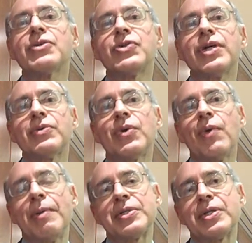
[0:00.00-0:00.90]
Go straight to our
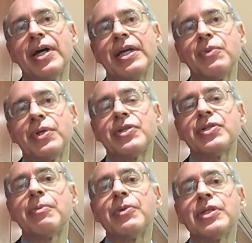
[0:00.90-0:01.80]
website, which is
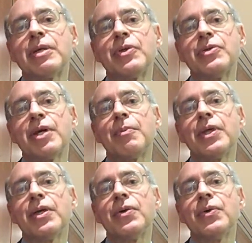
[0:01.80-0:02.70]

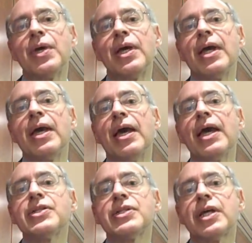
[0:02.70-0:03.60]

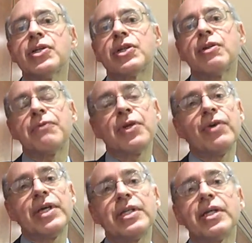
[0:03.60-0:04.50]

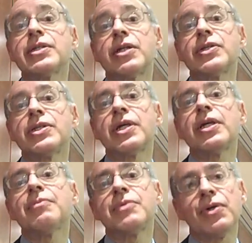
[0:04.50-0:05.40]

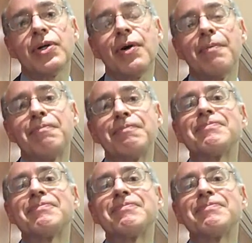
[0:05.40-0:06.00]
www.internationalfundraisingconsultancy.com.